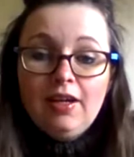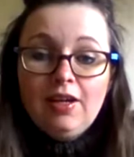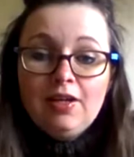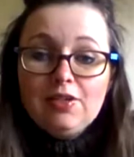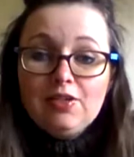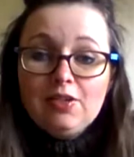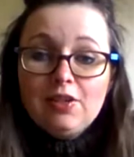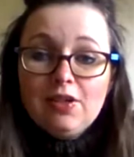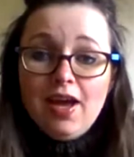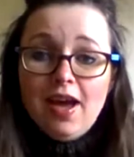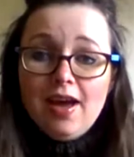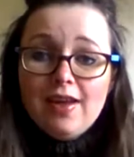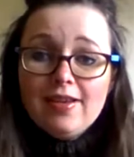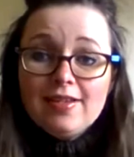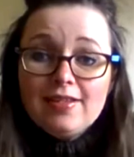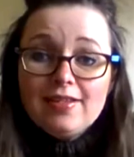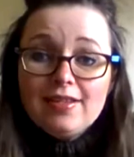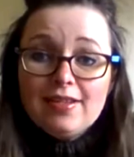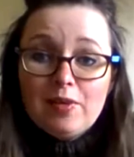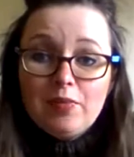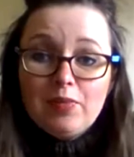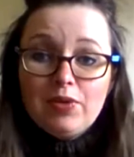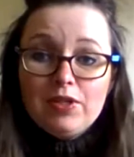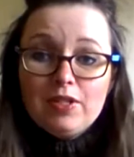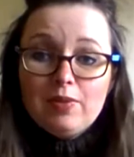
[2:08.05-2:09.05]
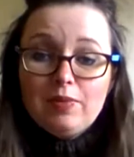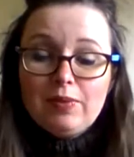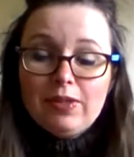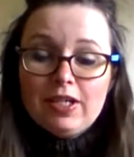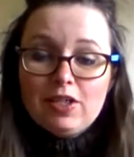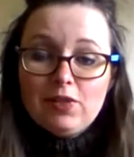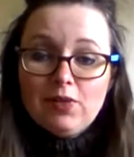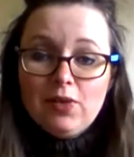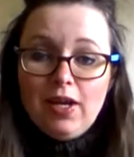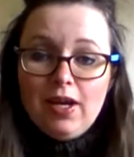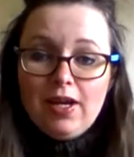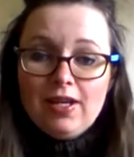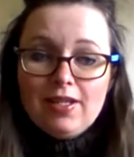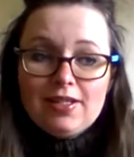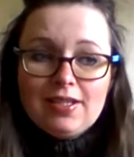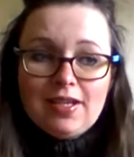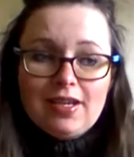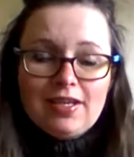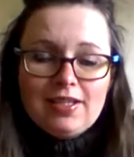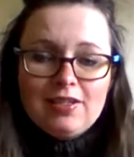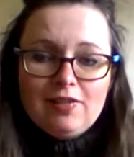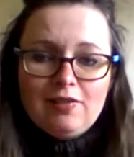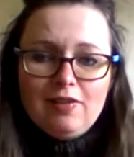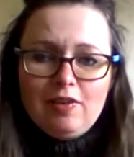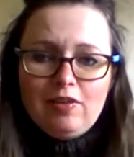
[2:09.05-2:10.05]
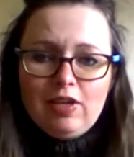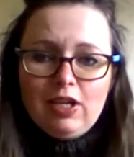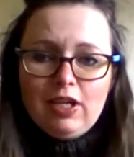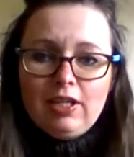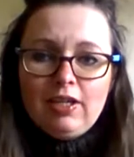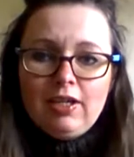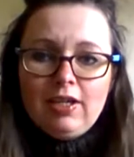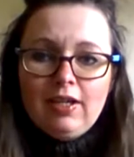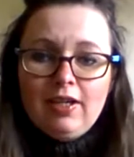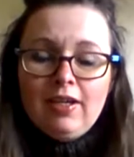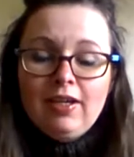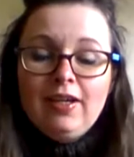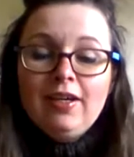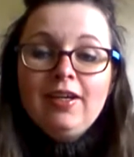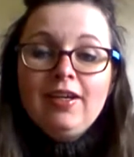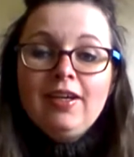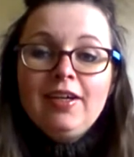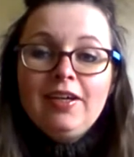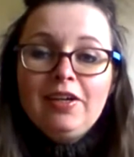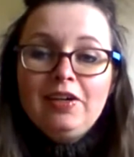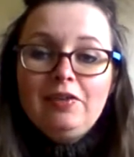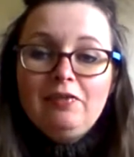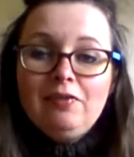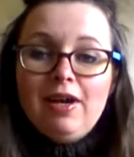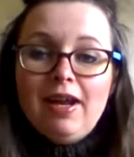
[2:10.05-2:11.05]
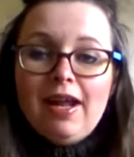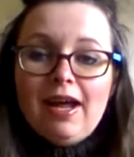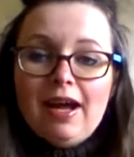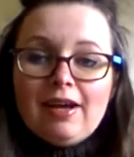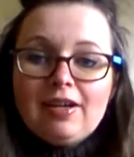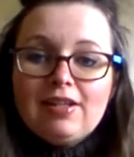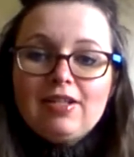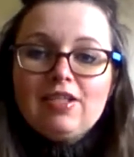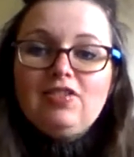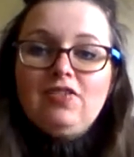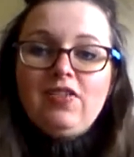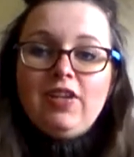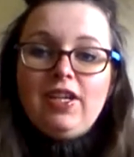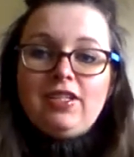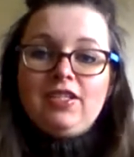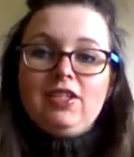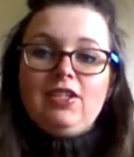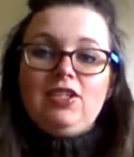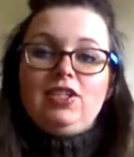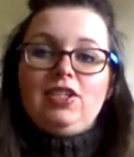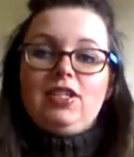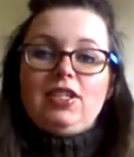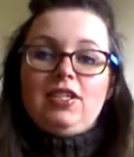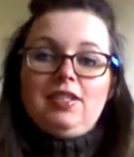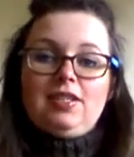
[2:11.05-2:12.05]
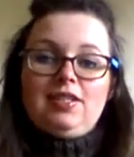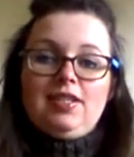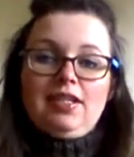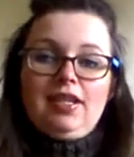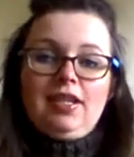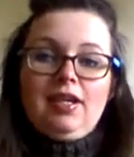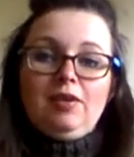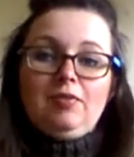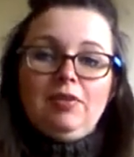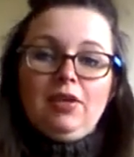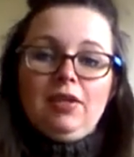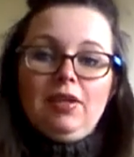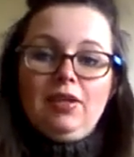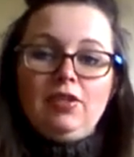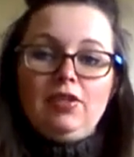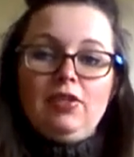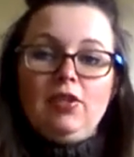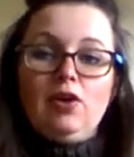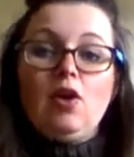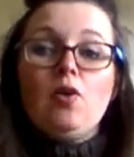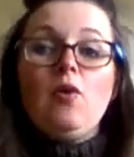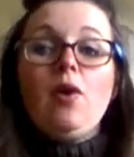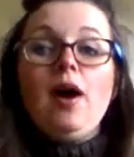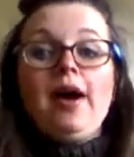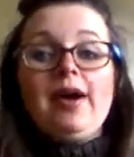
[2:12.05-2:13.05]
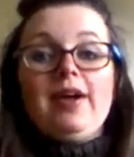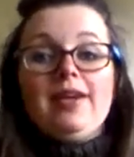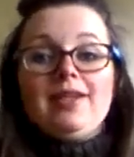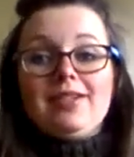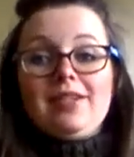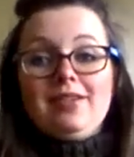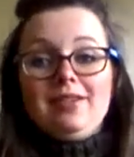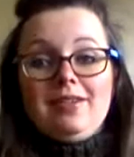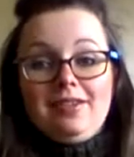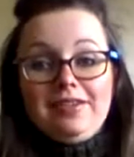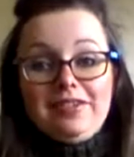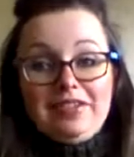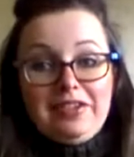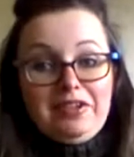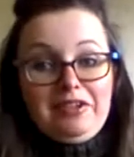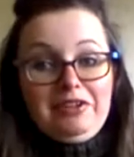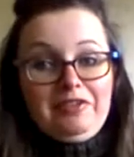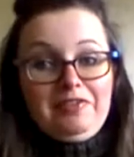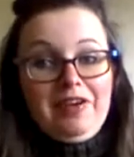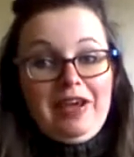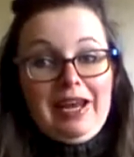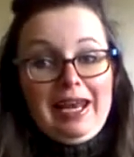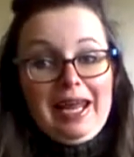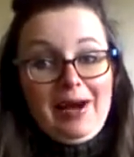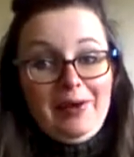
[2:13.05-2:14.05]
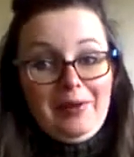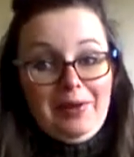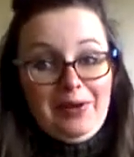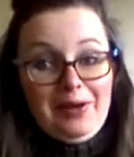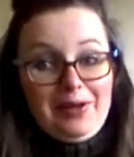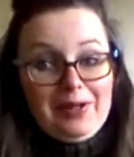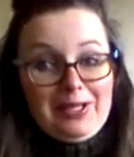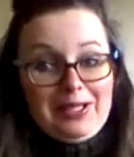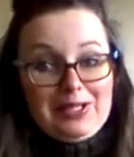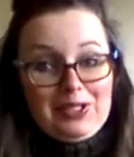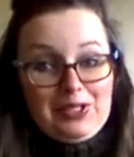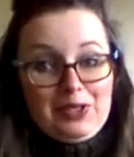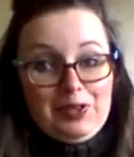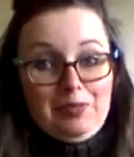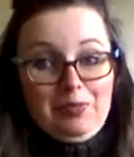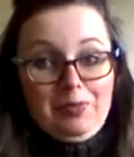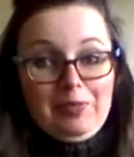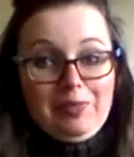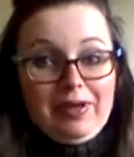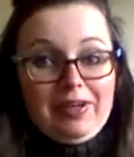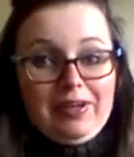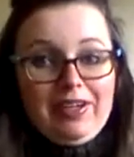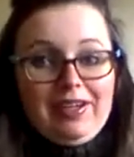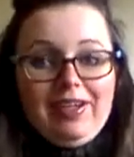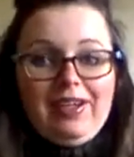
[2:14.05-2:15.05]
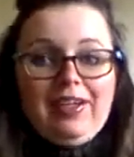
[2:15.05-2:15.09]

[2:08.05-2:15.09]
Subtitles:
So yes, I'm pretty pleased with it. It's a very relaxed fit, as you can see. I don't quite fill out all this jumper.